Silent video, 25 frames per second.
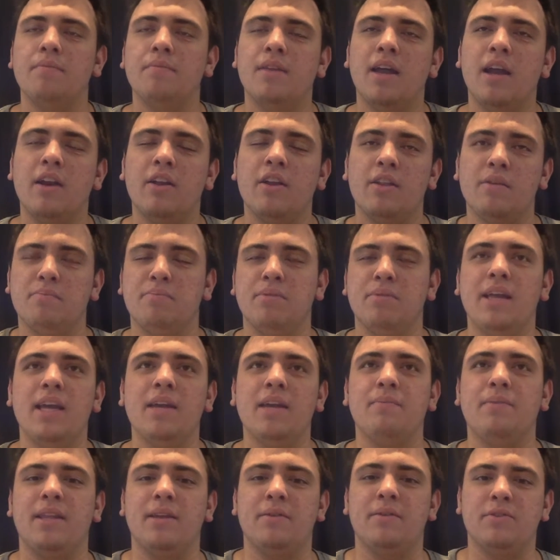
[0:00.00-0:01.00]
not only
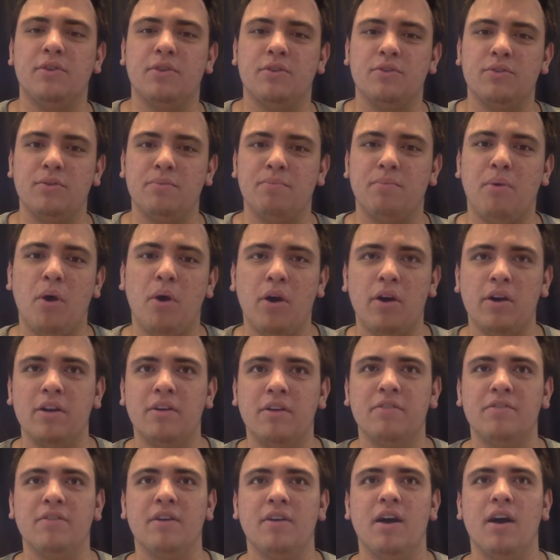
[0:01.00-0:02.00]
Blade, but he was also a part
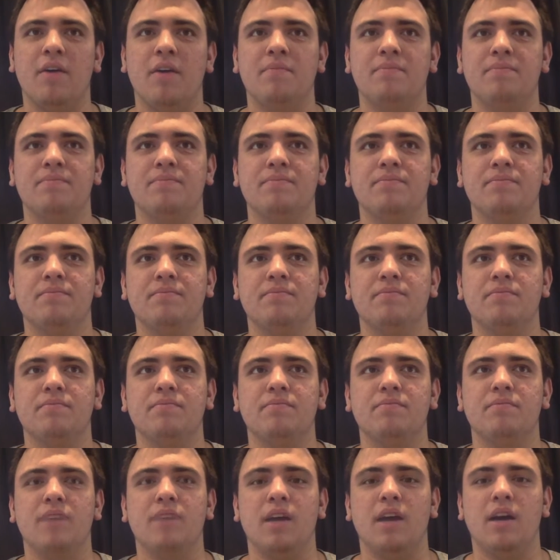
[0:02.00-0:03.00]

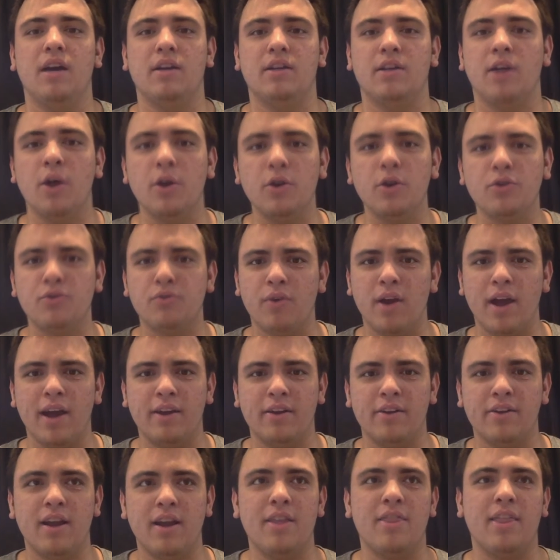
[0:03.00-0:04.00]
of Ghost
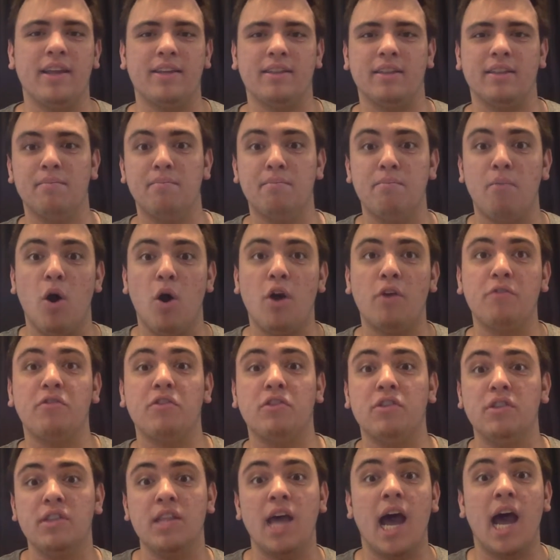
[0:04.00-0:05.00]
Rider and like the
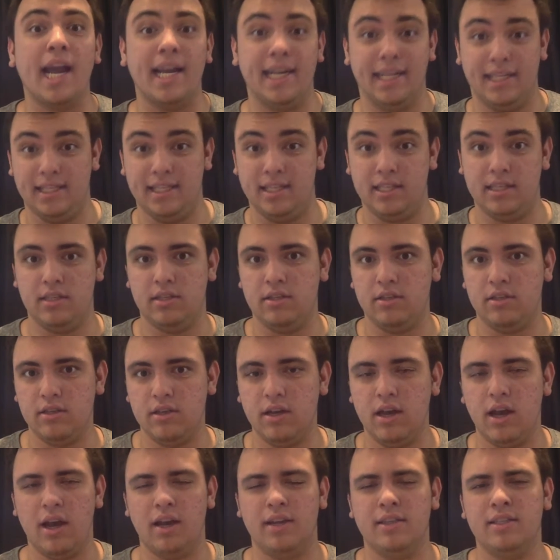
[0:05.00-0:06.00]
Marvel Knights
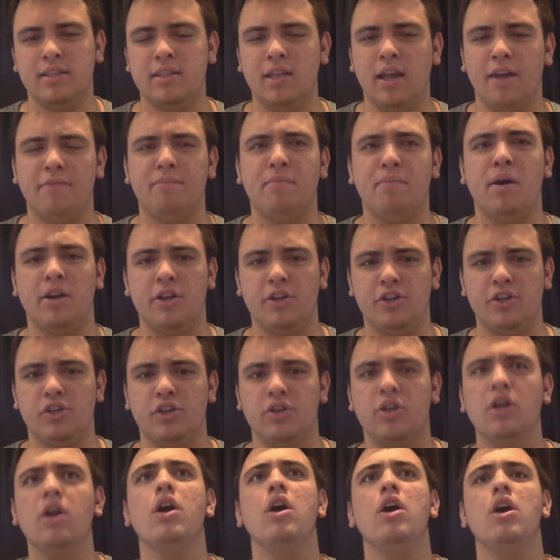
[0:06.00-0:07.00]
stuff.
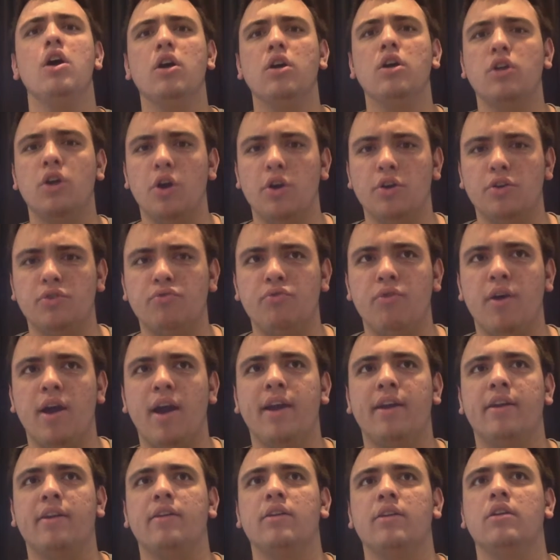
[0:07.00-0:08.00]
Punisher, Ghost
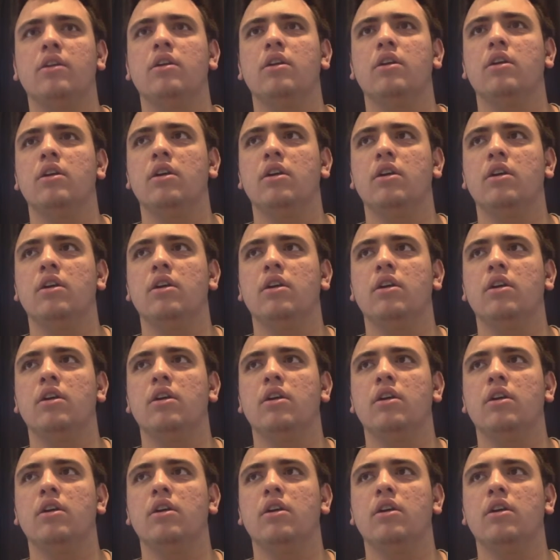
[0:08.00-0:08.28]
Rider,